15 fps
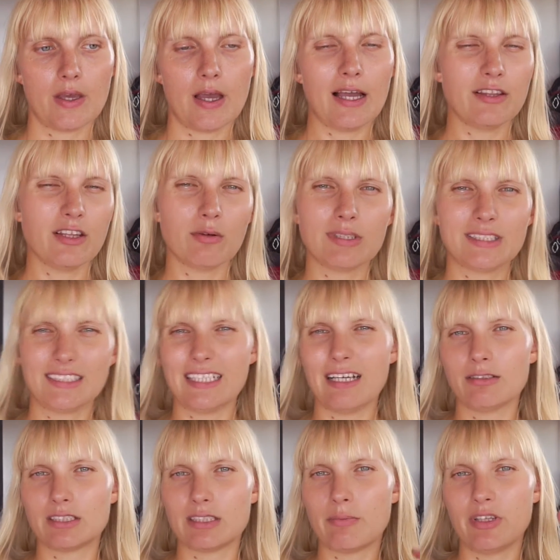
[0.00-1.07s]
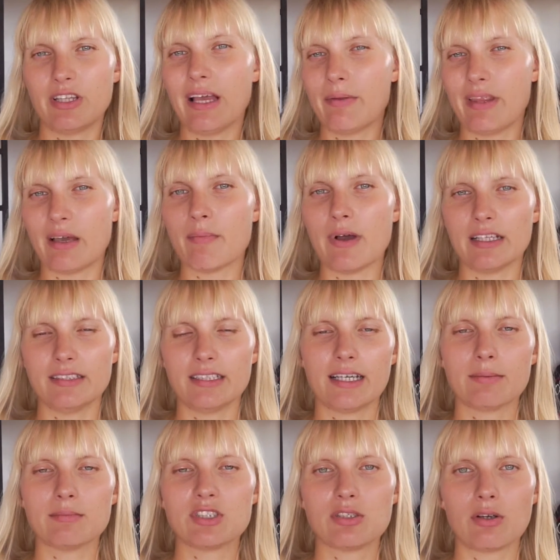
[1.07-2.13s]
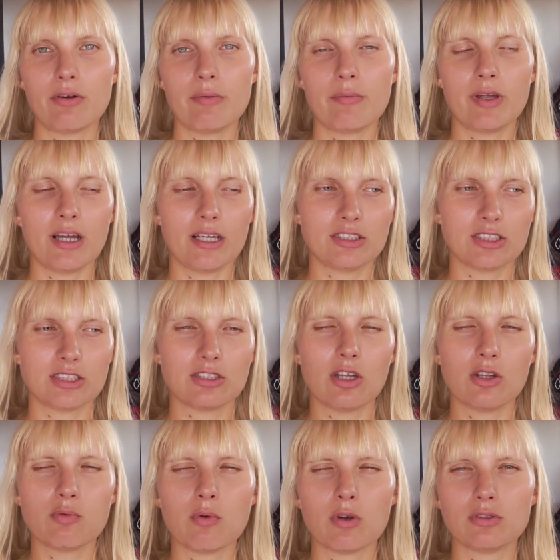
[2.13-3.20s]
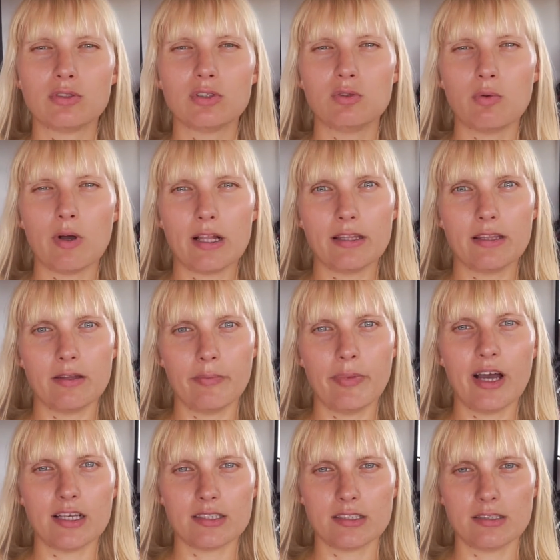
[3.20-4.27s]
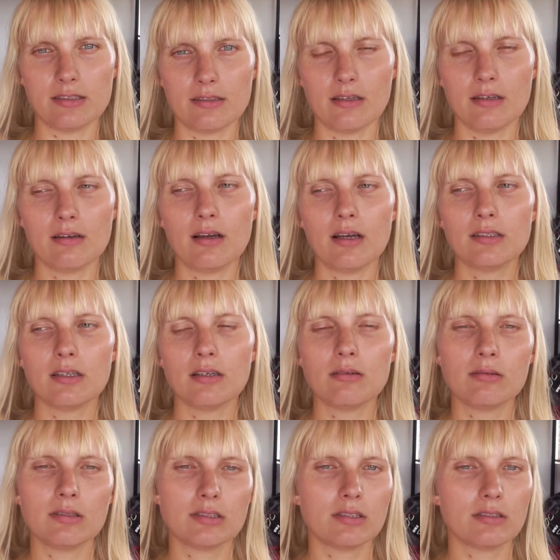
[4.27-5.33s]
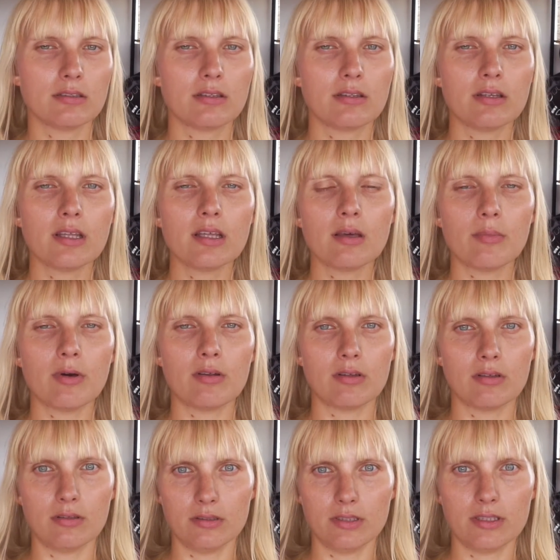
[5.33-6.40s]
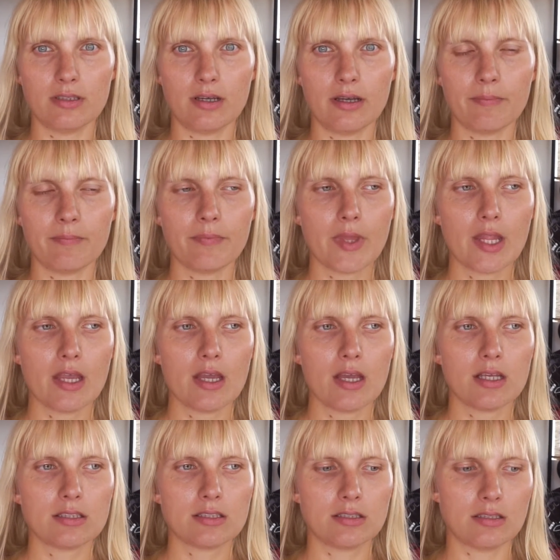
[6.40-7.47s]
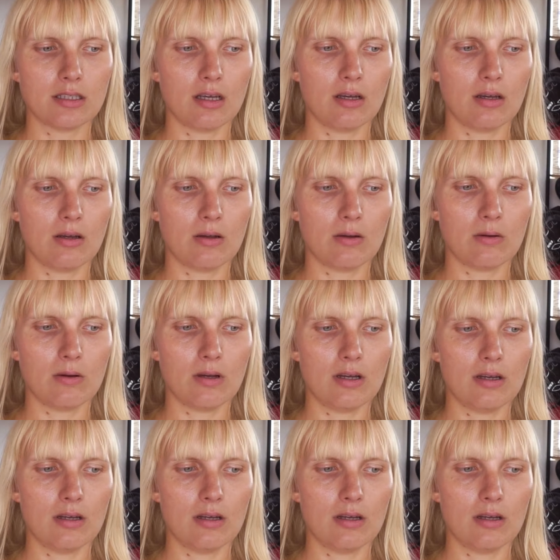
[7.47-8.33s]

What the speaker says: I know it sounds a bit enigmatic, I'm sorry, but I just don't want to dwell in the past, I don't want to think about it all the time. So